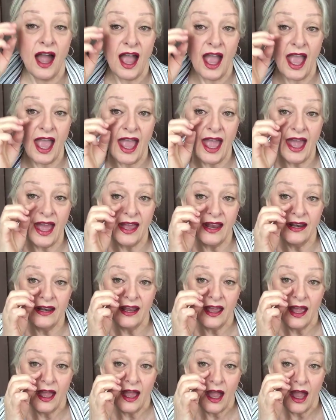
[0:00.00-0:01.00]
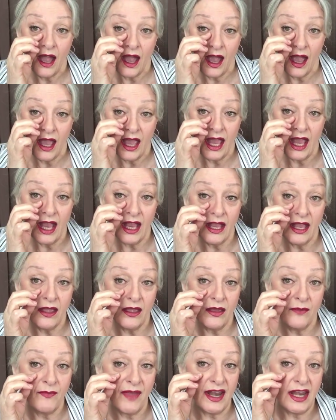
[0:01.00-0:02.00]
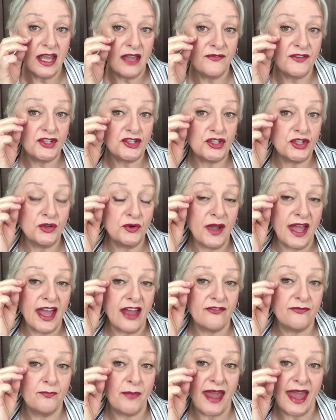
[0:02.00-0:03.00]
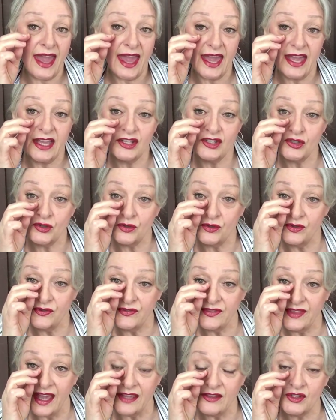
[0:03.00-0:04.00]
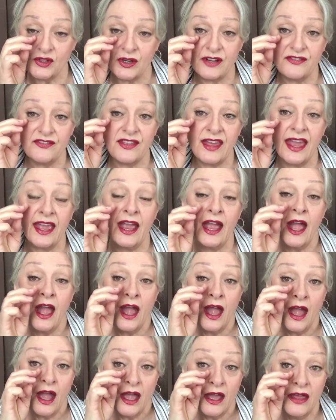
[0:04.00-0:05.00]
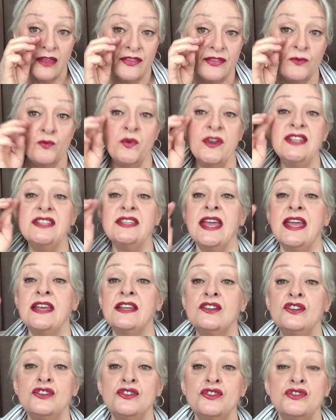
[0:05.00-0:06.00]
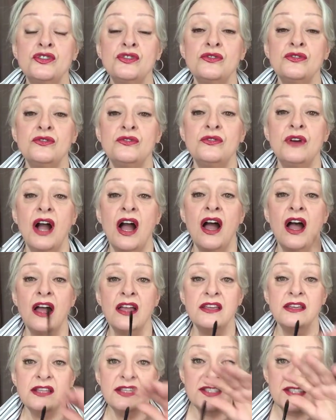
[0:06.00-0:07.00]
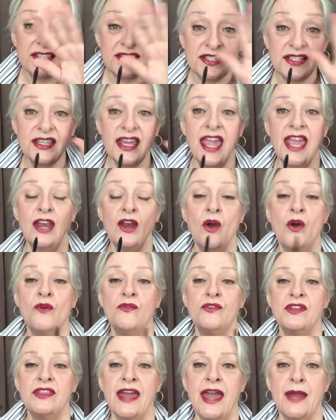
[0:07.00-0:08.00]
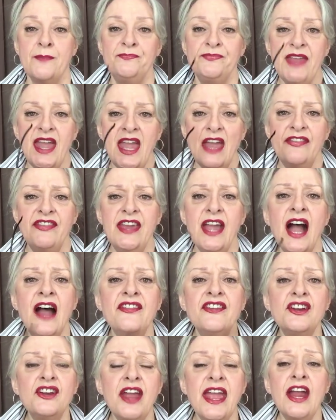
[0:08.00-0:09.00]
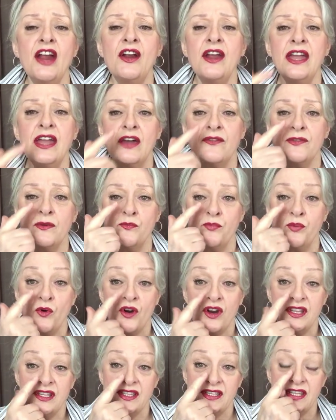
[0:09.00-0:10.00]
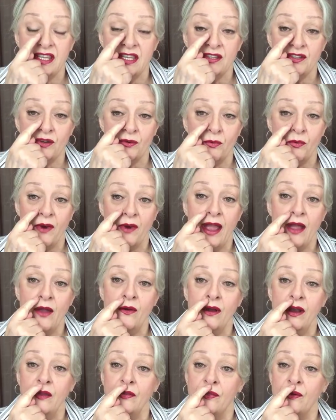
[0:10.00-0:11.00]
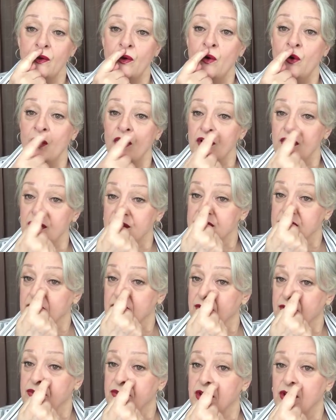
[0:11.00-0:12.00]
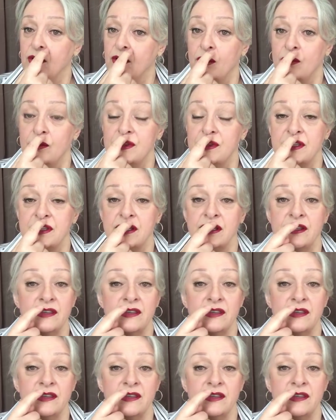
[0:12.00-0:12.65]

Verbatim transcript: And many of us who have bags or that sort of thing, we tend to skate over that. The other area of importance is around the corners of the nose.